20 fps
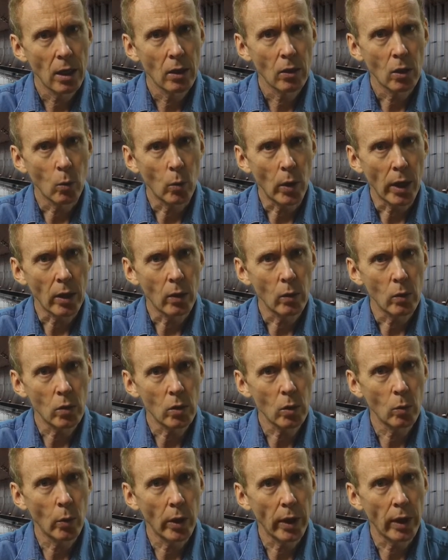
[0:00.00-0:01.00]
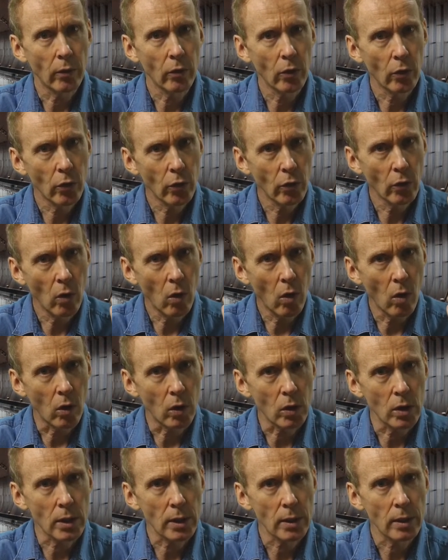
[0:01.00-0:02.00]
the one who is aware of the
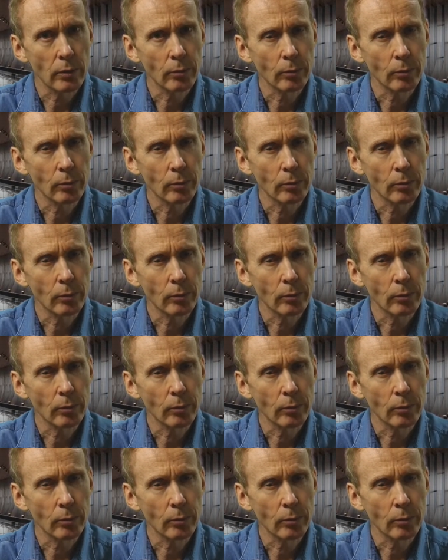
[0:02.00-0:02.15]
thoughts.